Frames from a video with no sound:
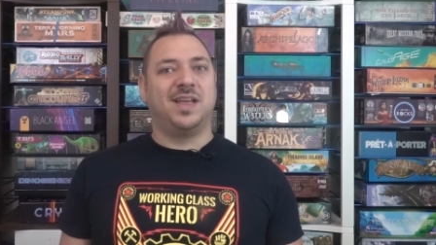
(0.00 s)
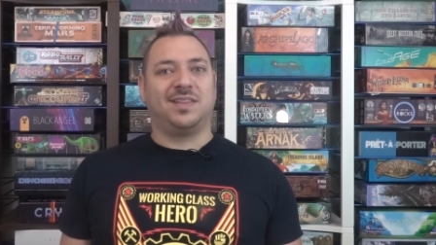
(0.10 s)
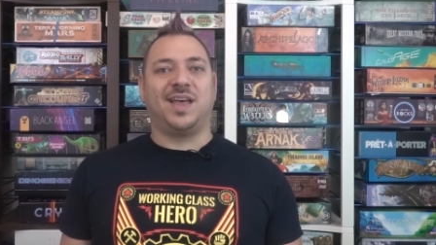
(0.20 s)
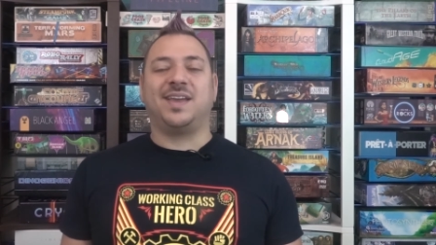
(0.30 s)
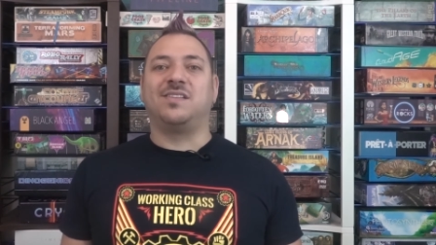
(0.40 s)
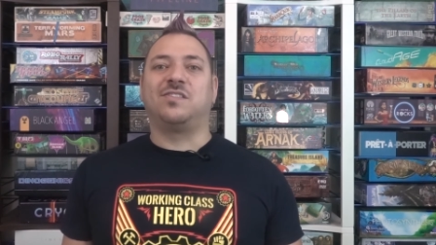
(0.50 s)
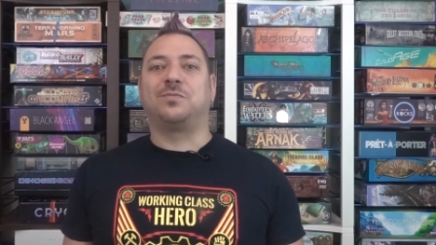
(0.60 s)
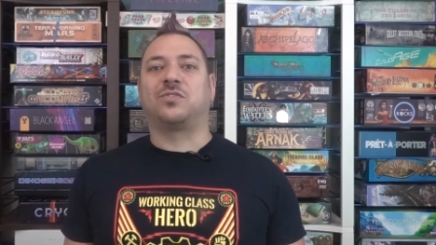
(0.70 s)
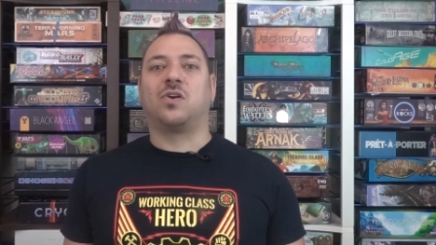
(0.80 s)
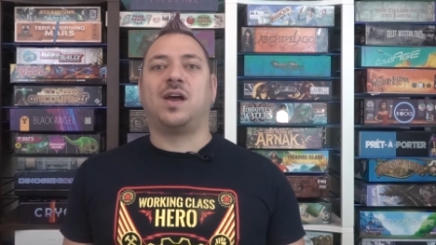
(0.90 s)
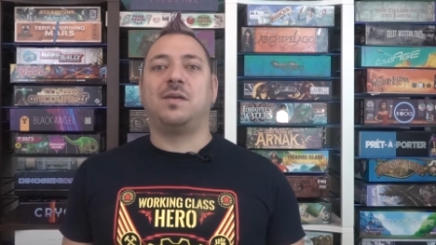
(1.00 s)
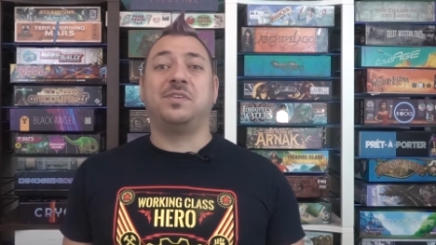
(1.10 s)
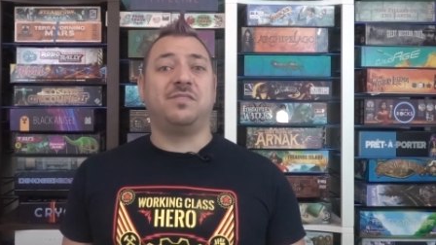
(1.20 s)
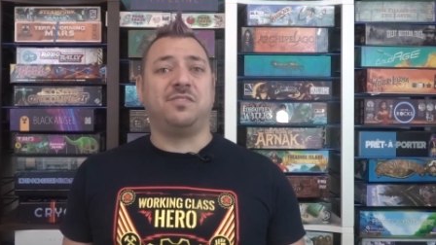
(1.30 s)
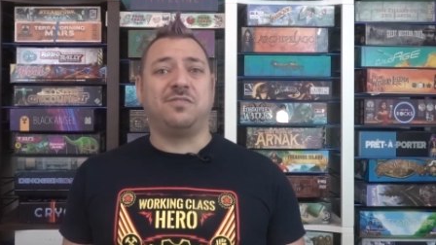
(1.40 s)
Like and subscribe
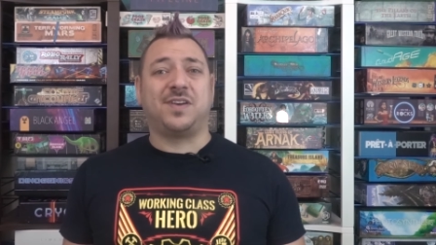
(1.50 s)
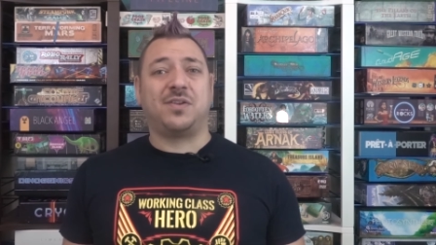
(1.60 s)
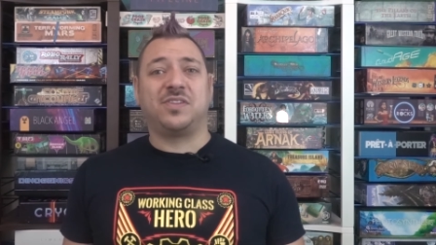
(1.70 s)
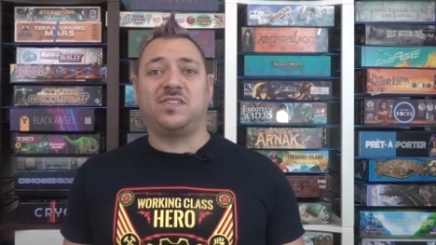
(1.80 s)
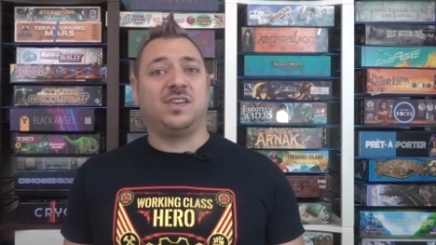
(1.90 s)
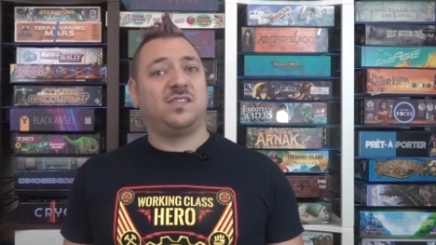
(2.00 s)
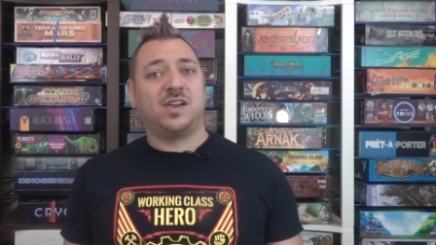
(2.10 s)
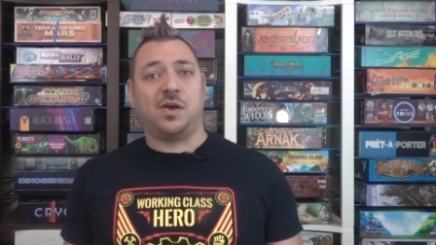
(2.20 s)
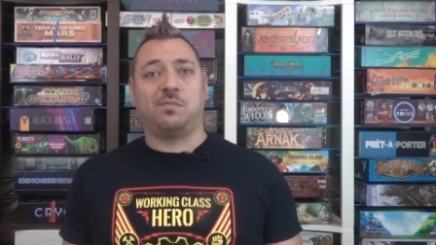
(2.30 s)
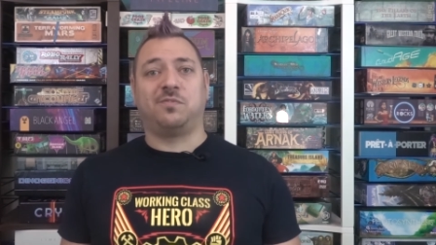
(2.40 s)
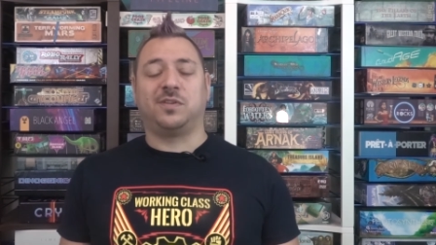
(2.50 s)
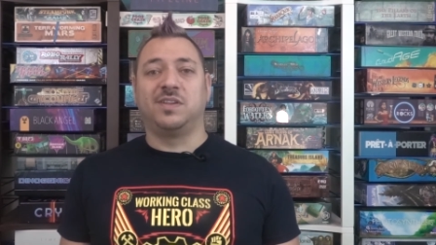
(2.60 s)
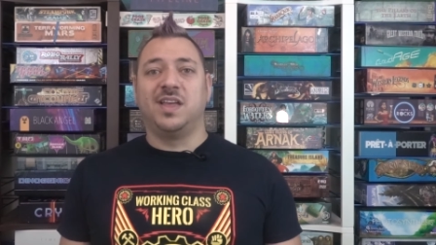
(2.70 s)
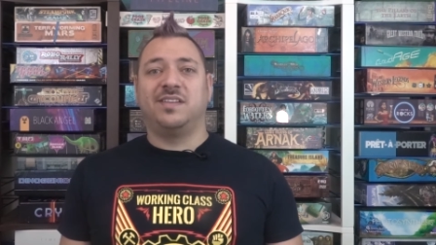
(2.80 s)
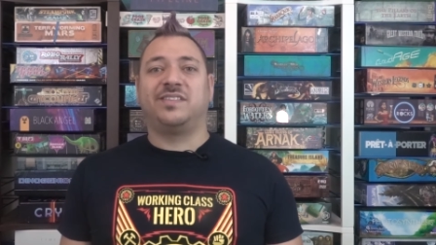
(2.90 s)
if you found this teaching helpful.
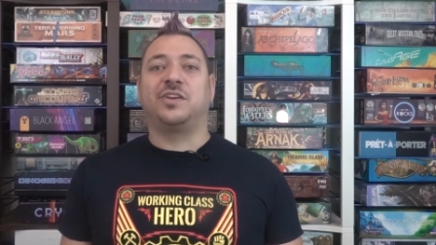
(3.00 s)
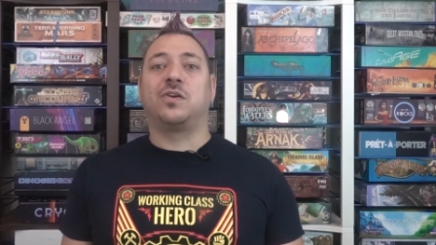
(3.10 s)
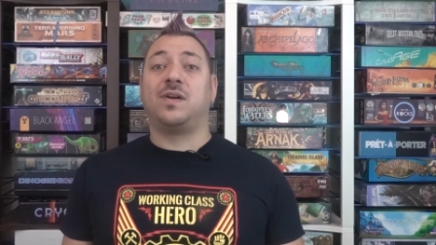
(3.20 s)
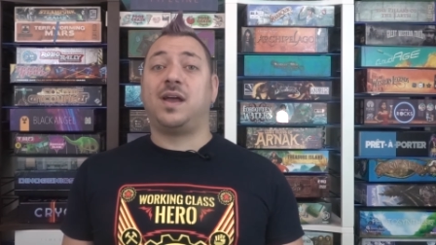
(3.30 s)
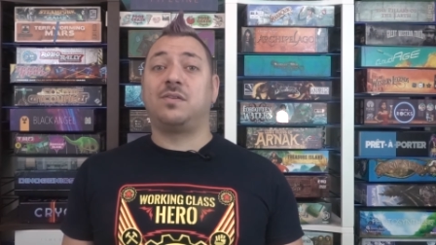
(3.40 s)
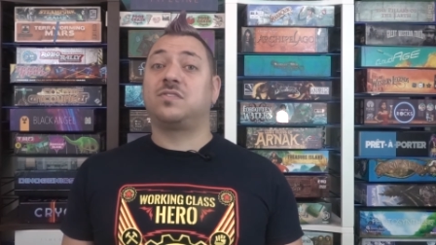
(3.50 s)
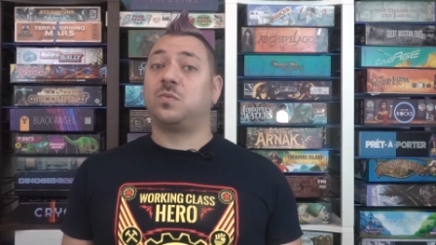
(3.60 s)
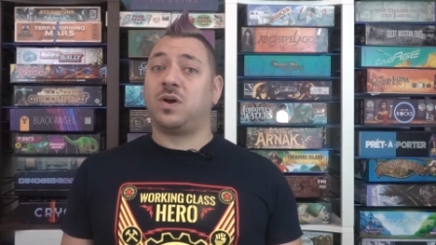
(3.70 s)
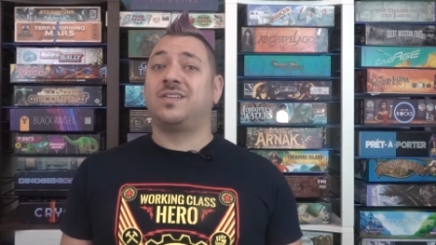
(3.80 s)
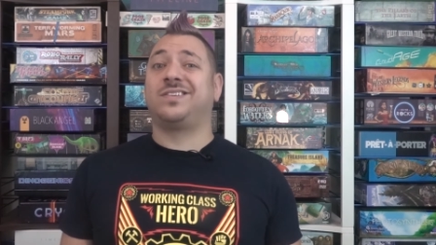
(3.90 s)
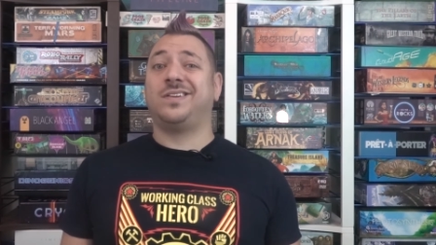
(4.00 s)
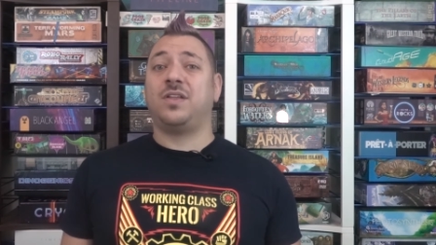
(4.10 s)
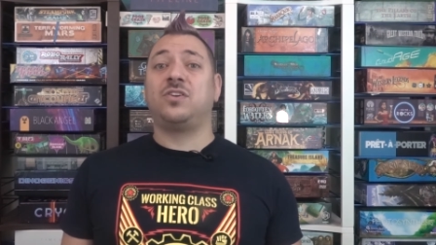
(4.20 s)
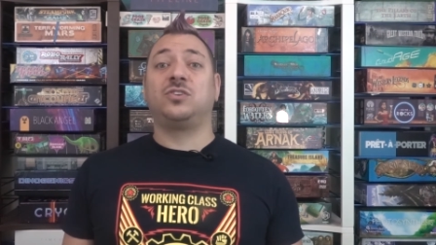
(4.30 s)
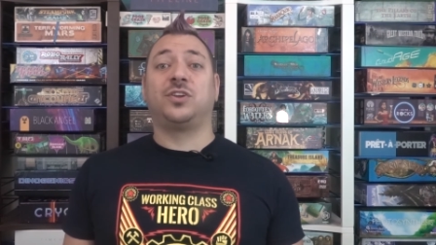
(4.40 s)
Stick around to watch
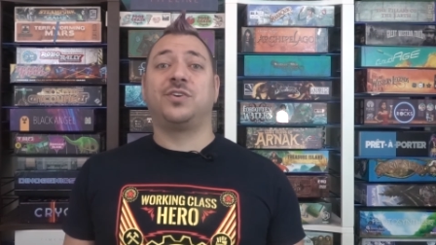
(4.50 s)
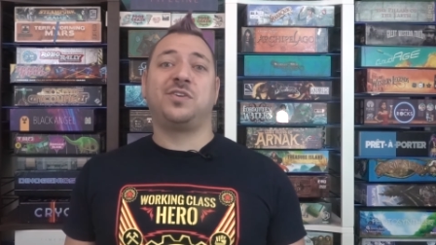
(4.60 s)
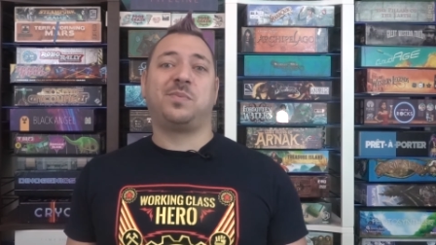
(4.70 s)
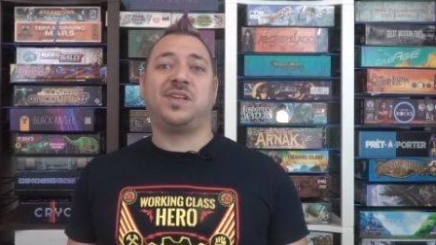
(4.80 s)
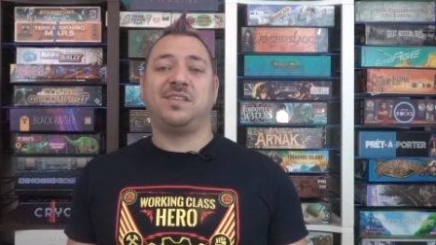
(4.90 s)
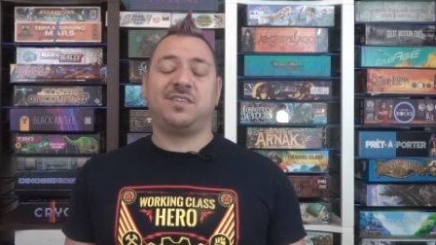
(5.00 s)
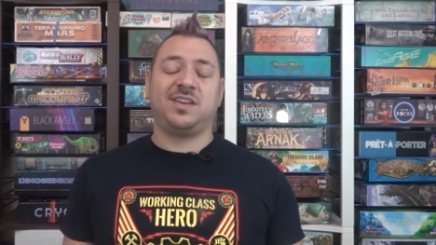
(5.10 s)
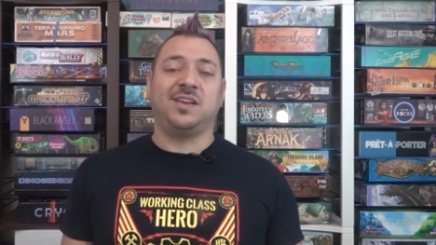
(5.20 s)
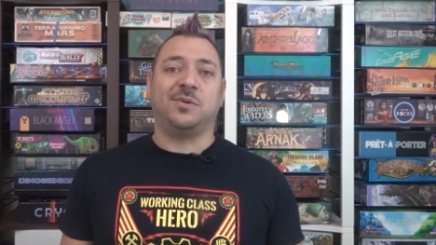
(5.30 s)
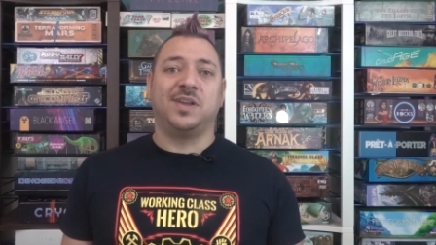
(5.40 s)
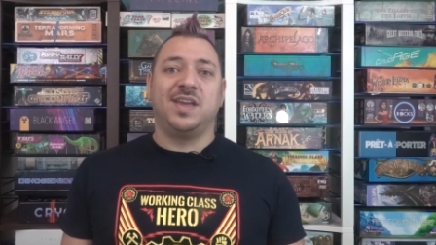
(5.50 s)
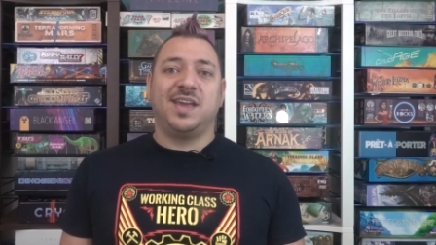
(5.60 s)
another Learn to Play video.